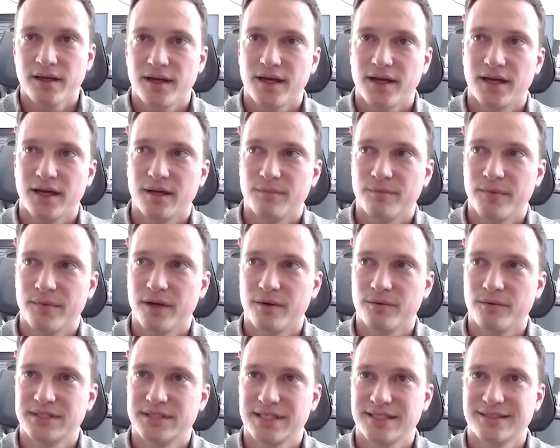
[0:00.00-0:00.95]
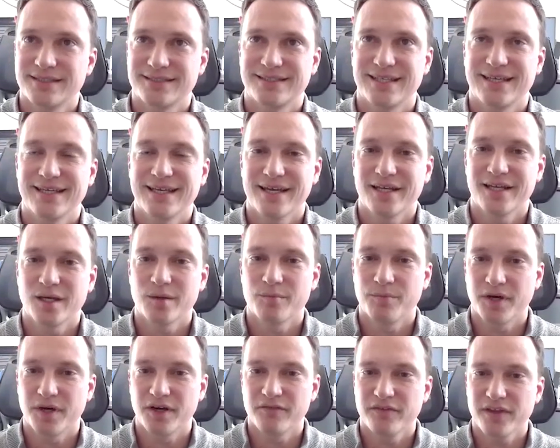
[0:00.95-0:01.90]
Sure. Um, I would tend to say getting
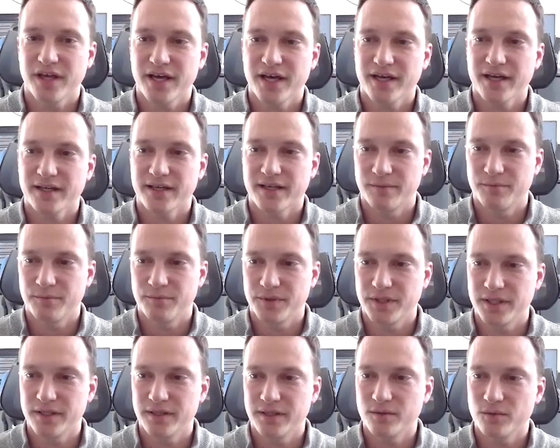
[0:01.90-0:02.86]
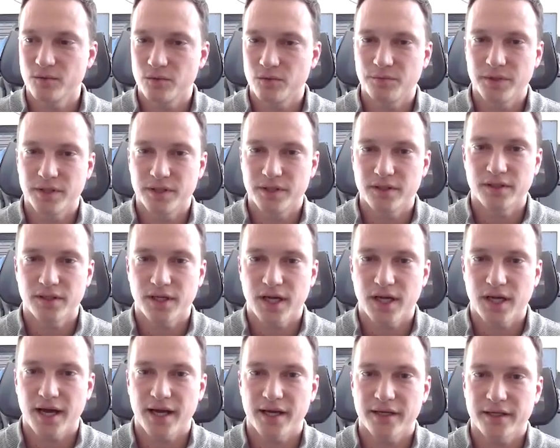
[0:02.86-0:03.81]
above that can be would be a little
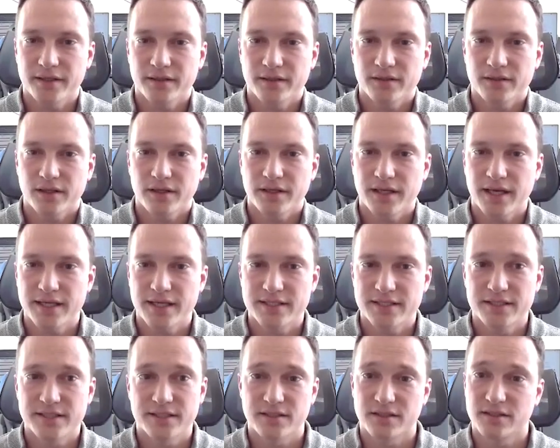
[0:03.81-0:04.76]
high in a lot of cases,